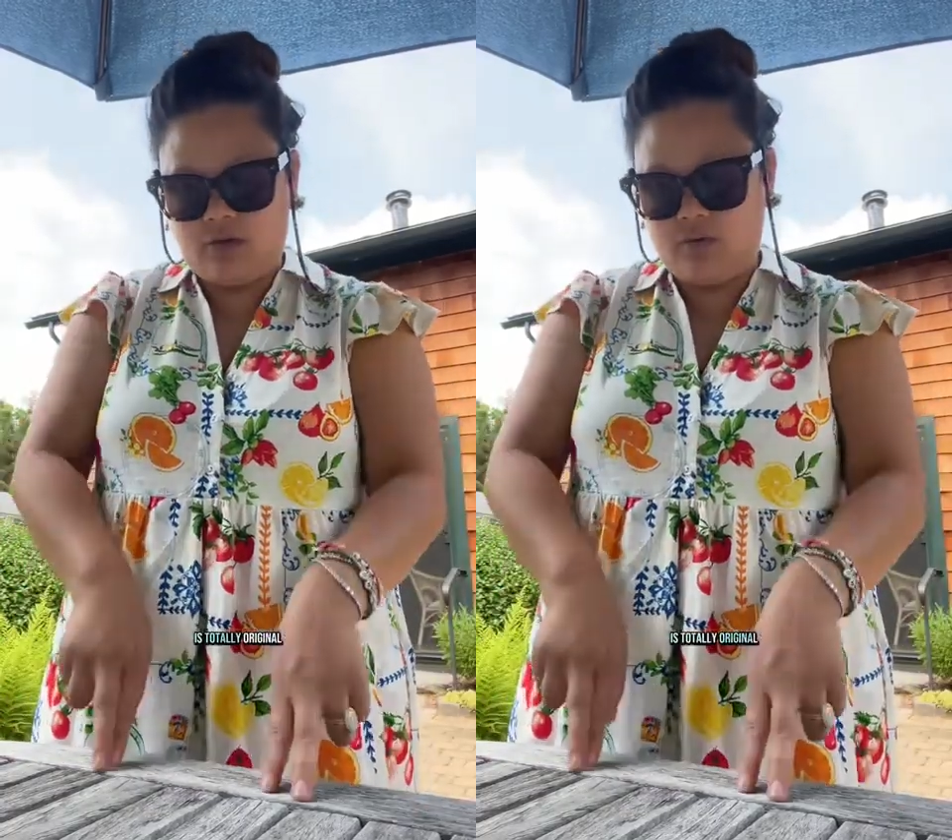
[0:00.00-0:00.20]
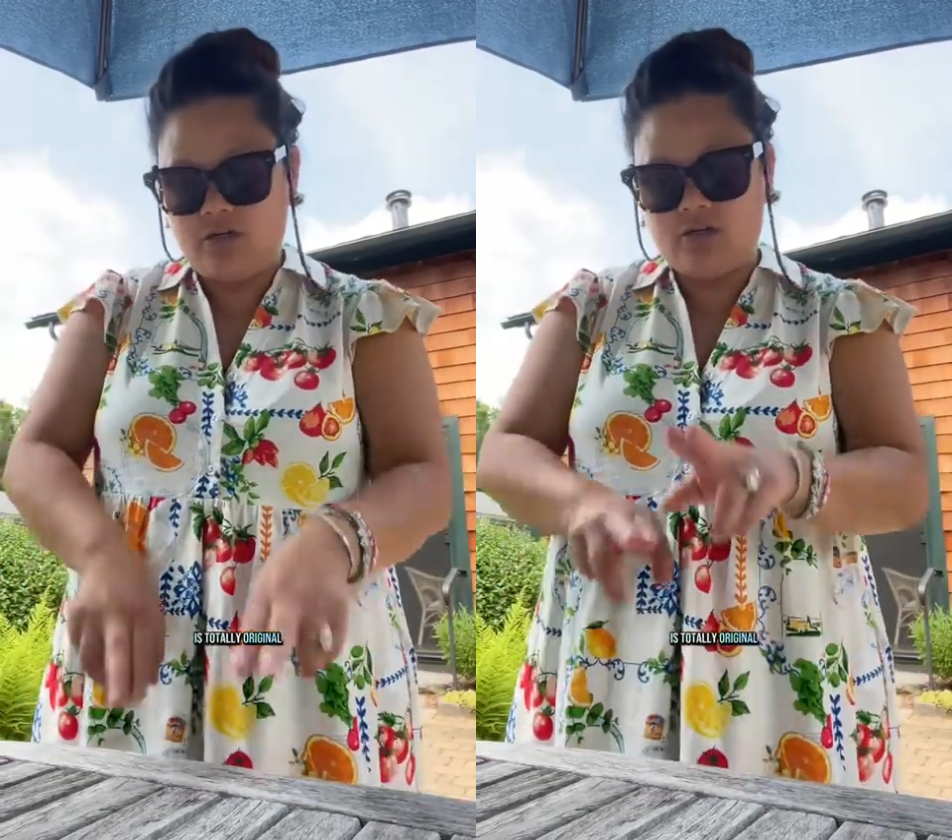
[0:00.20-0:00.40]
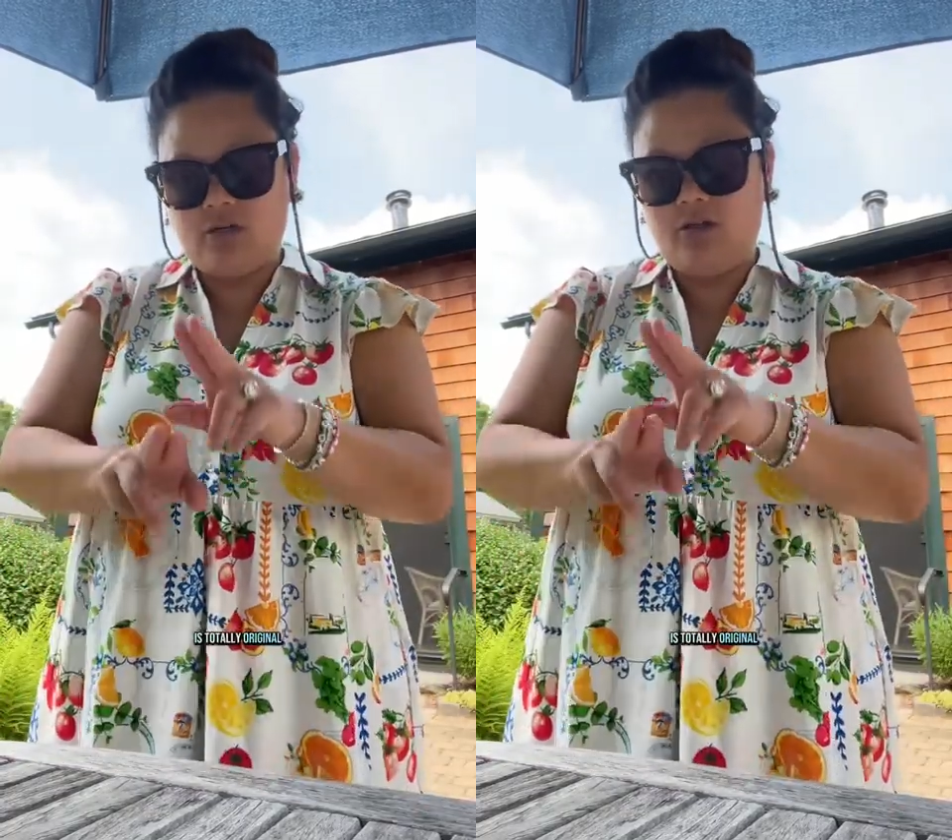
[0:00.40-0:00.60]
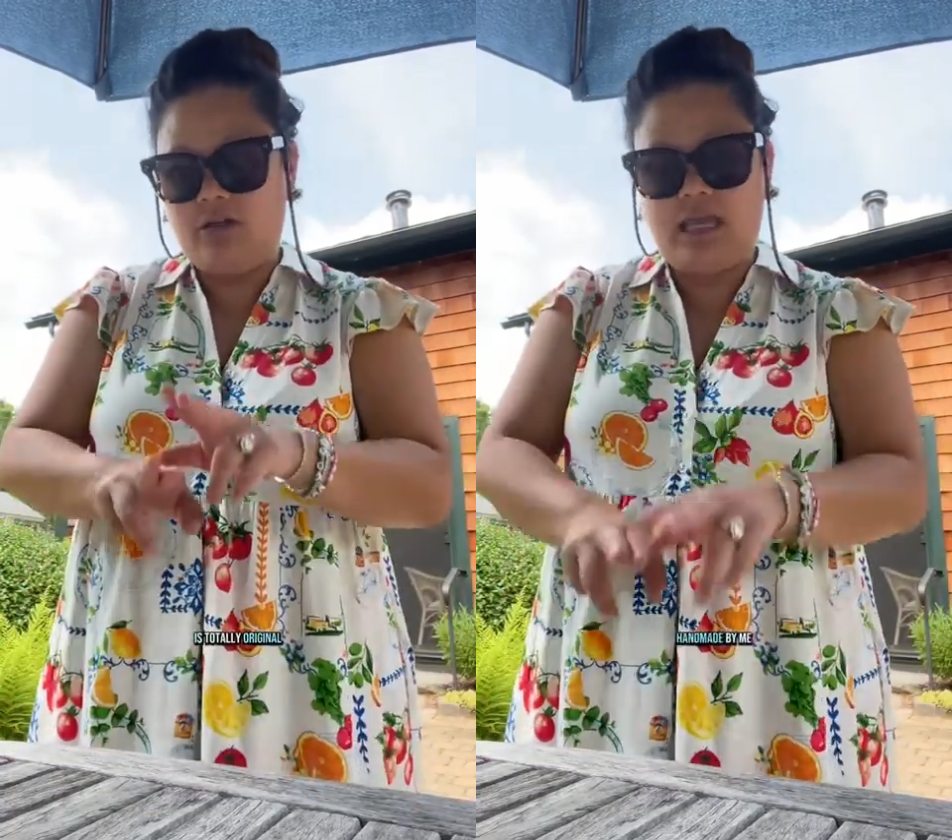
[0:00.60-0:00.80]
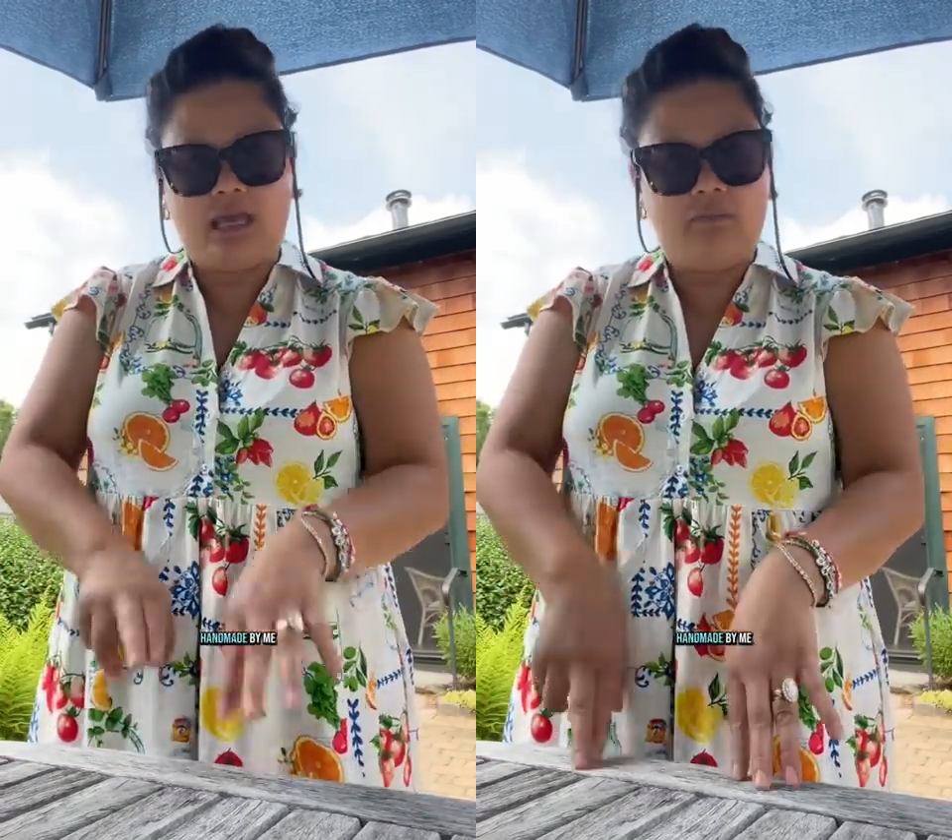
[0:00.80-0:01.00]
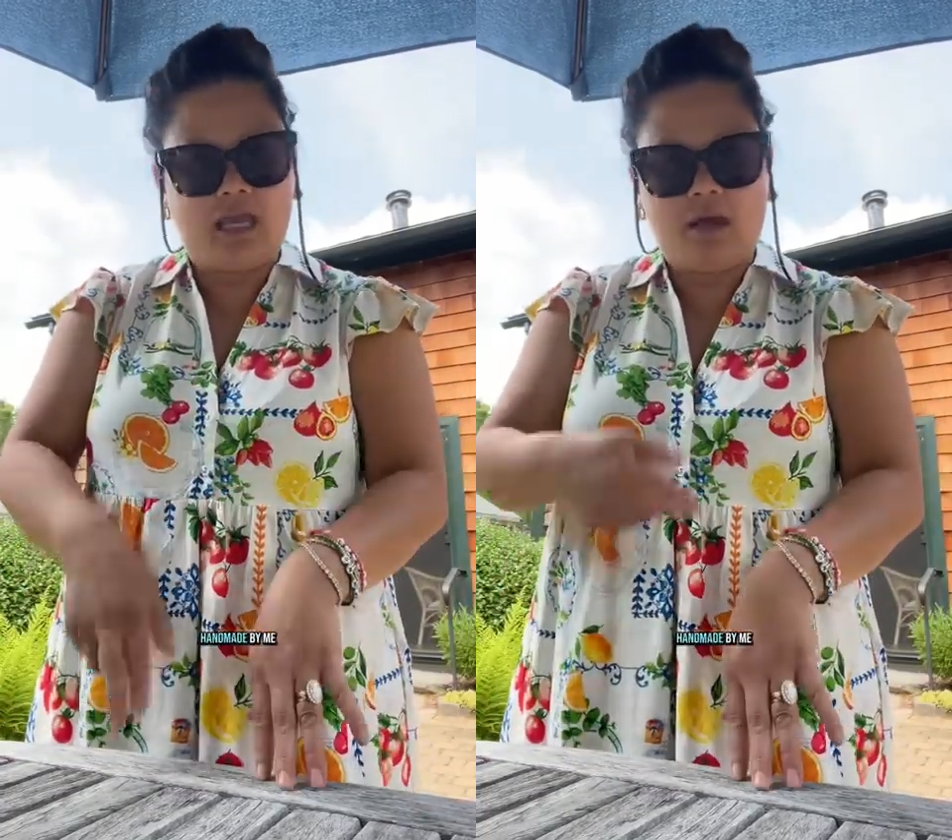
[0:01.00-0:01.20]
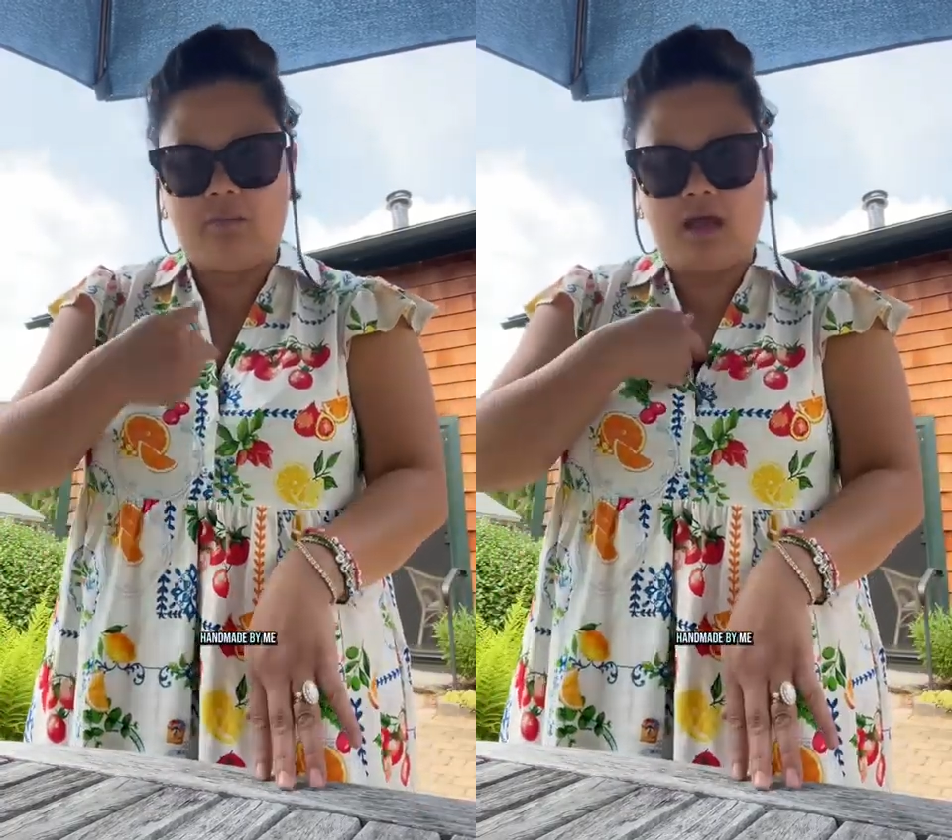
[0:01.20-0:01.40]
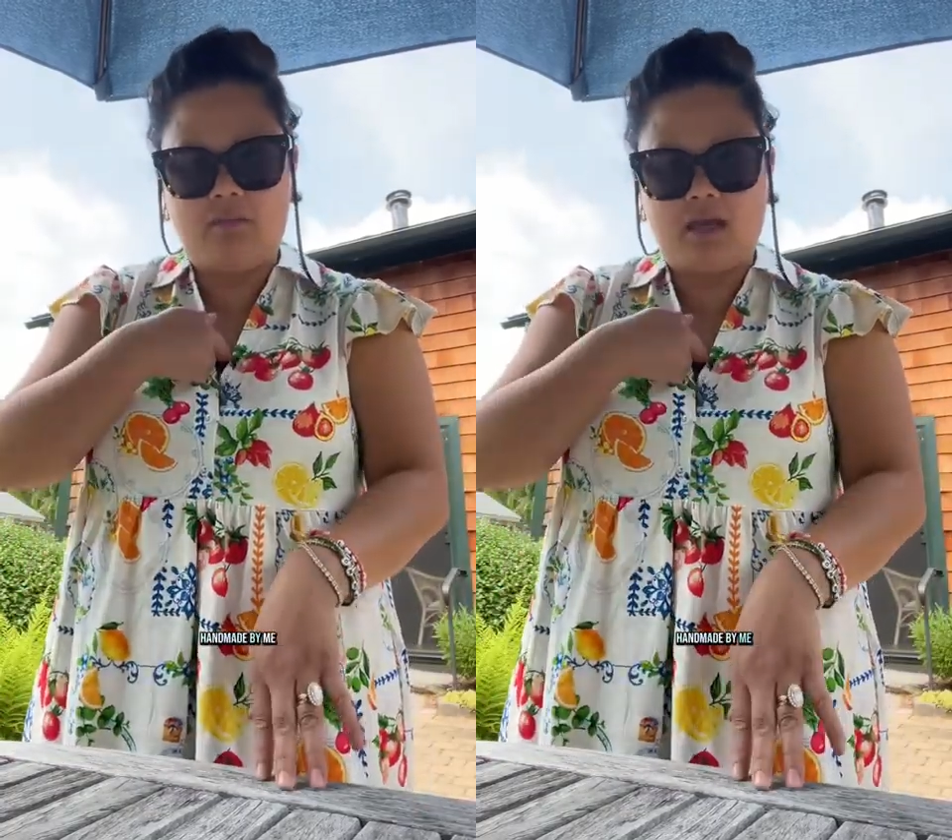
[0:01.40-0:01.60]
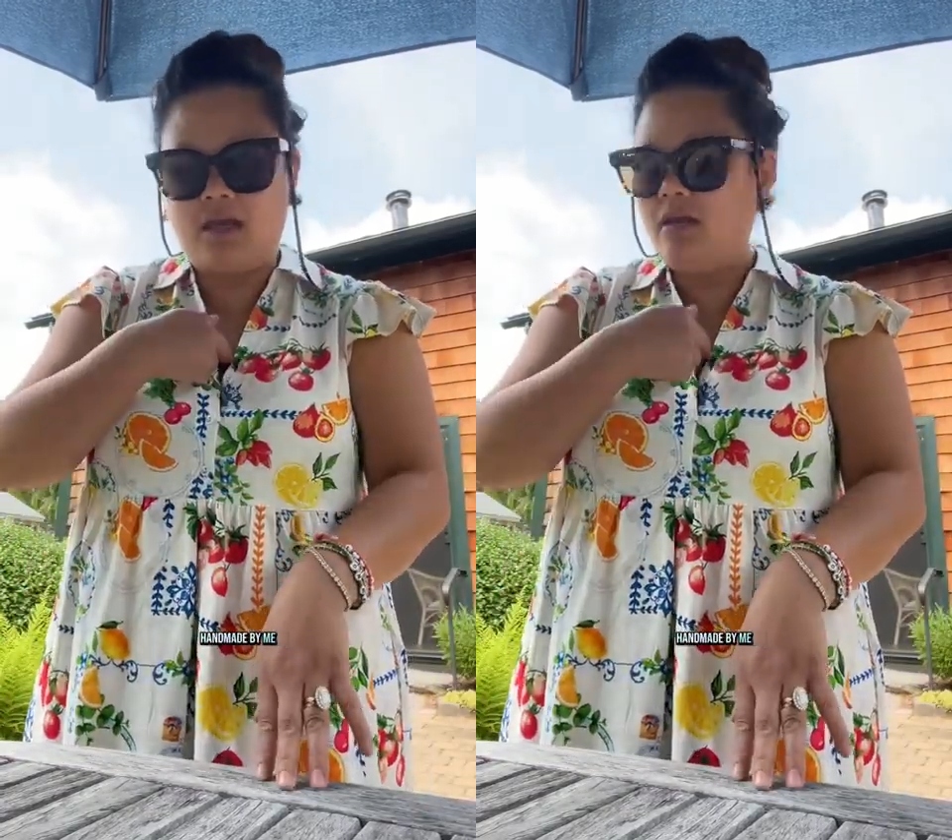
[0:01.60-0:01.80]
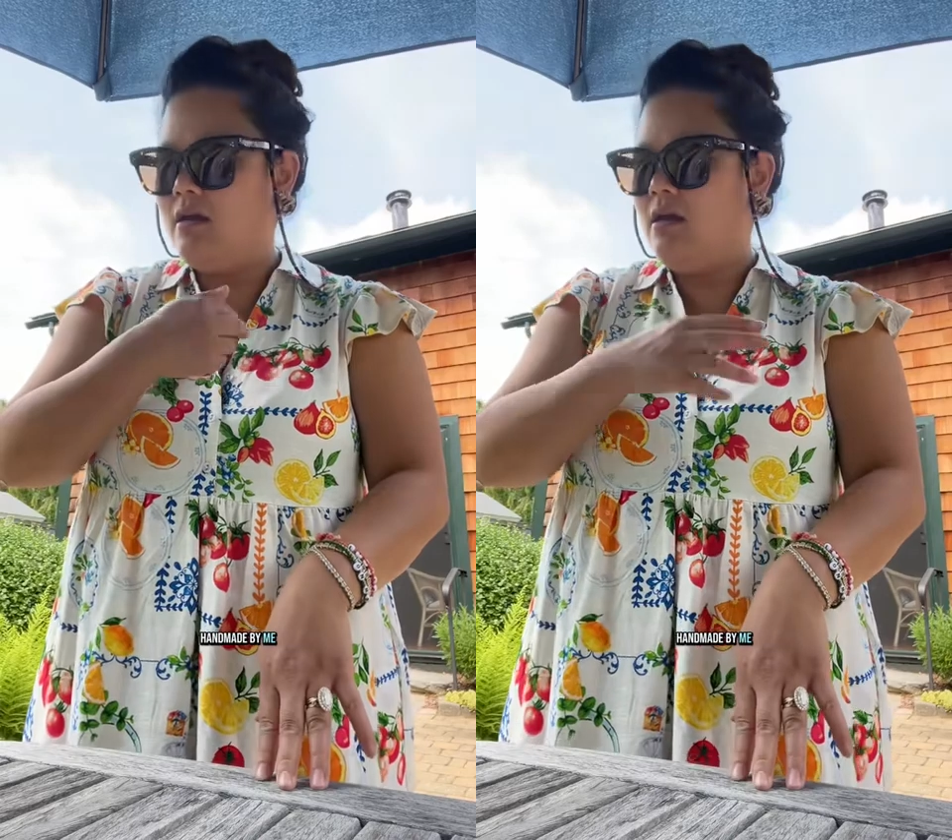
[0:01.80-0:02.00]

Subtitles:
original, handmade by me,